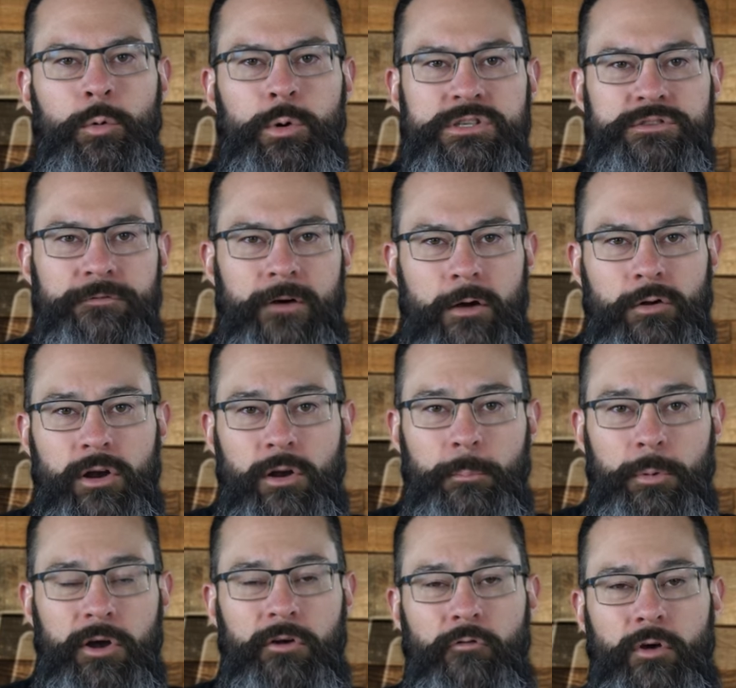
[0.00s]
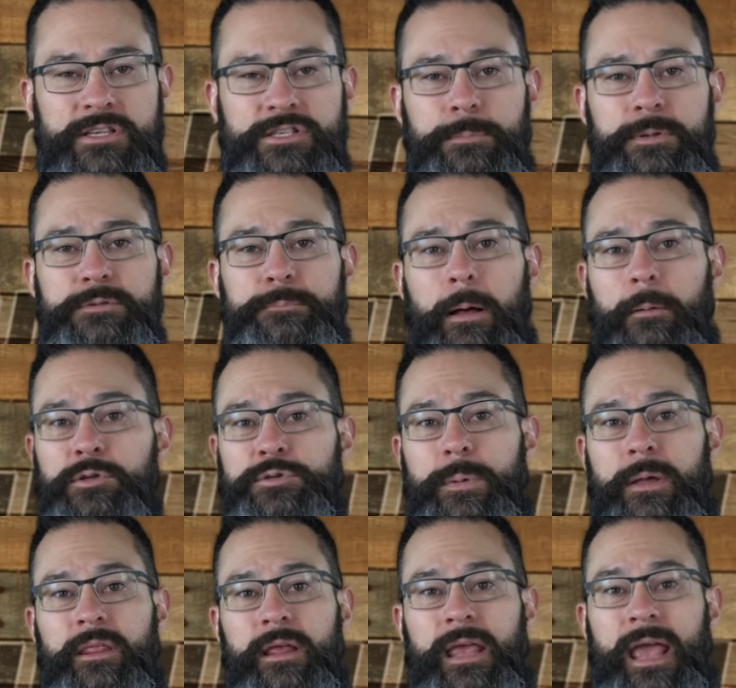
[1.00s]
was found in a book of recipes published
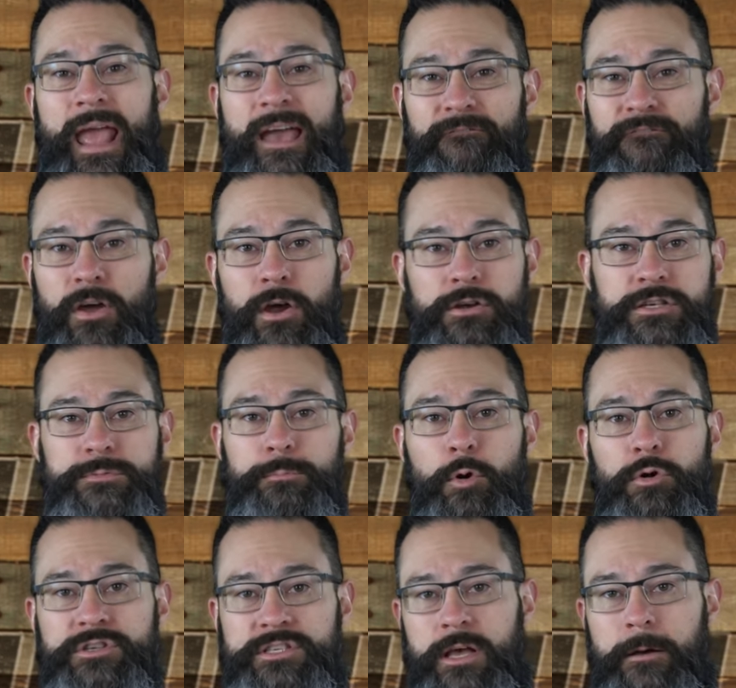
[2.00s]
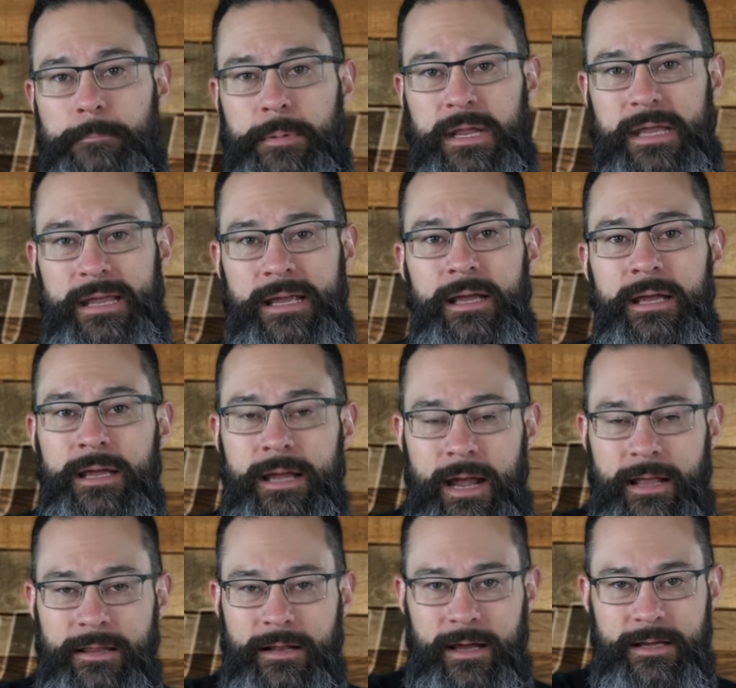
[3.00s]
by the Campfire S'mores Company
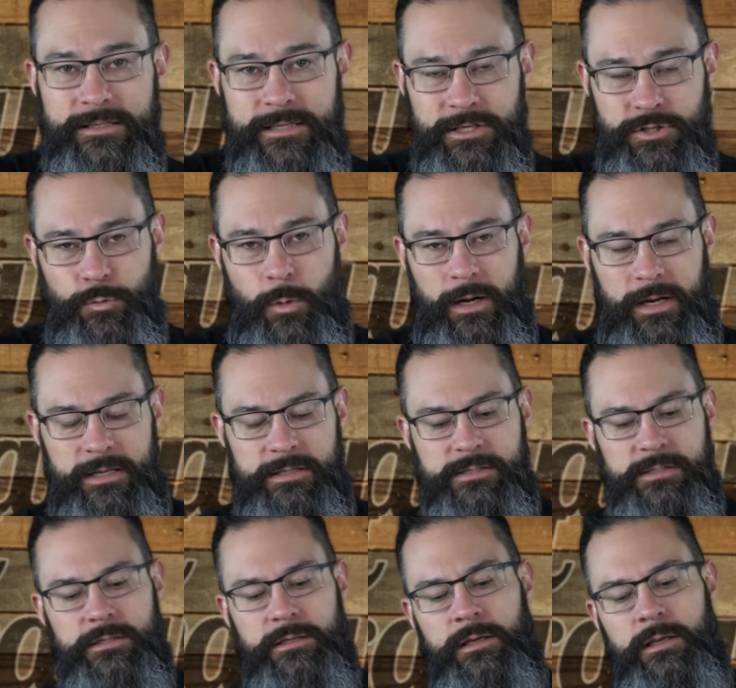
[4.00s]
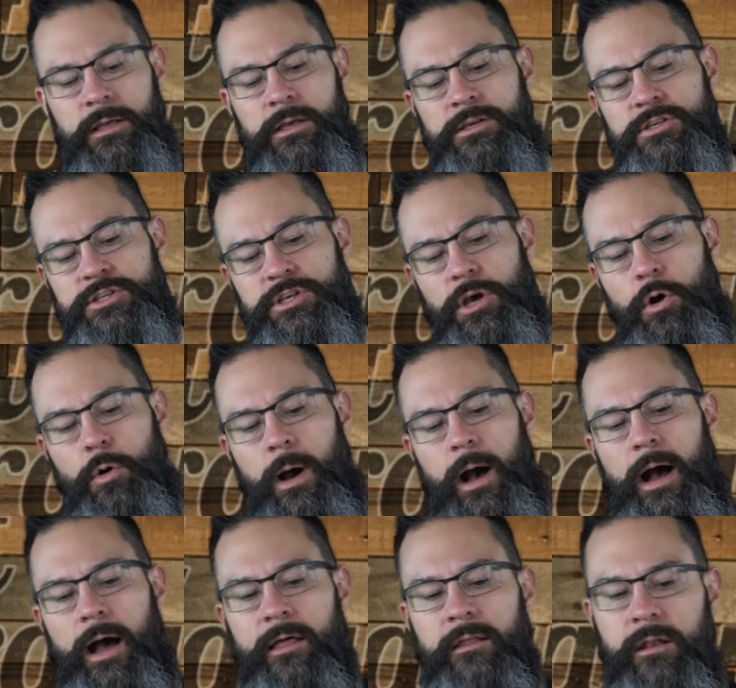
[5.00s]
in the 1920s. So
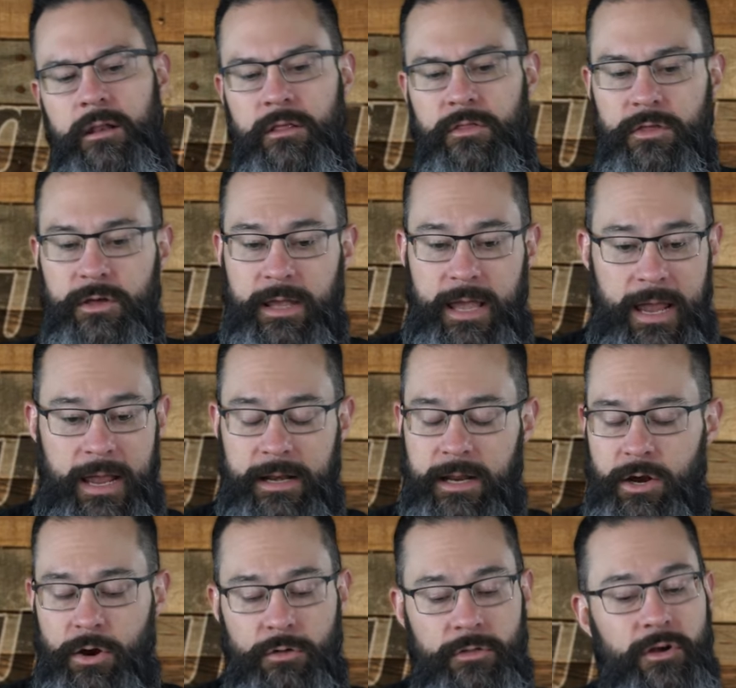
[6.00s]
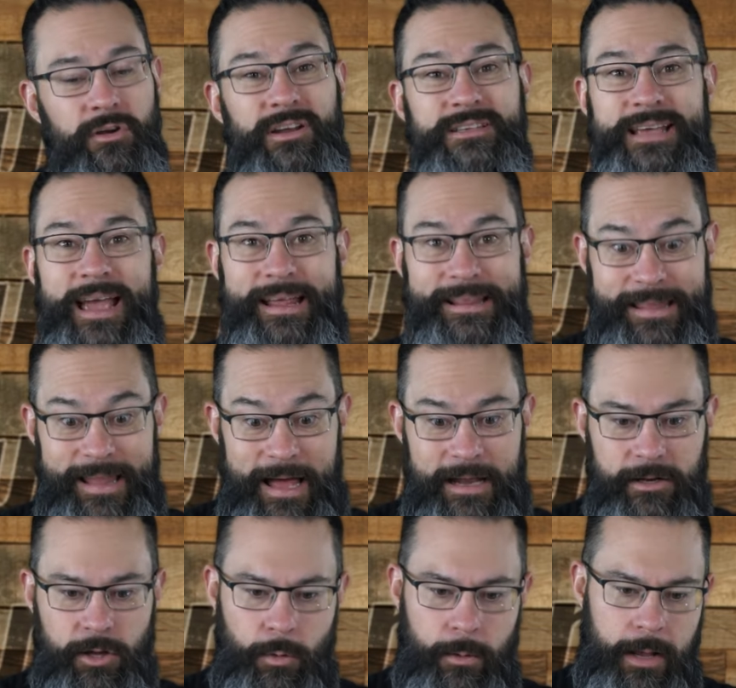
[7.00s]
on the can here, there is a
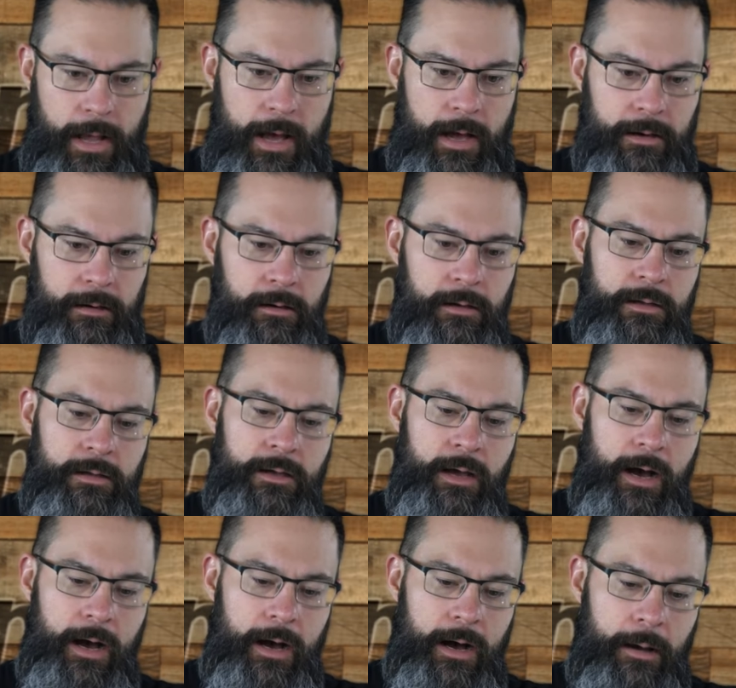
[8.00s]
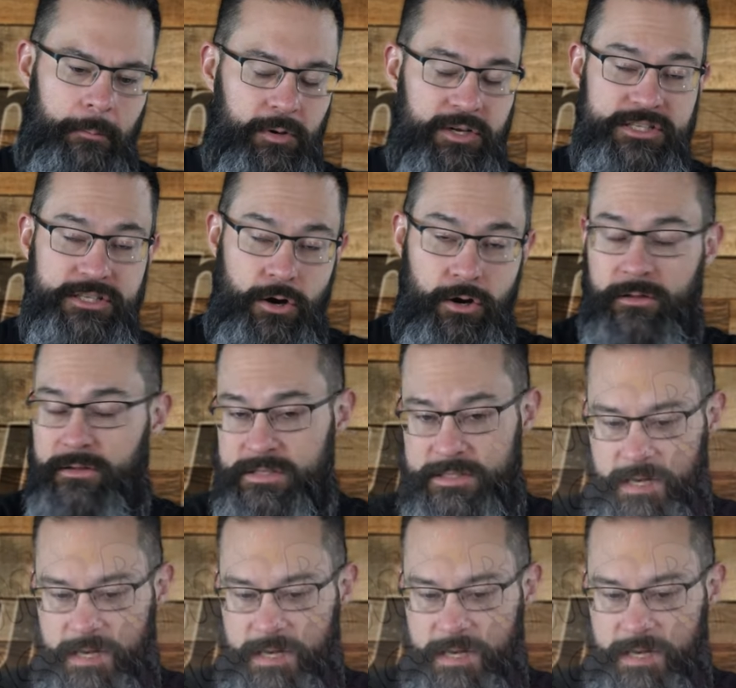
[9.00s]
lot going on. Uh, I'm going to start on the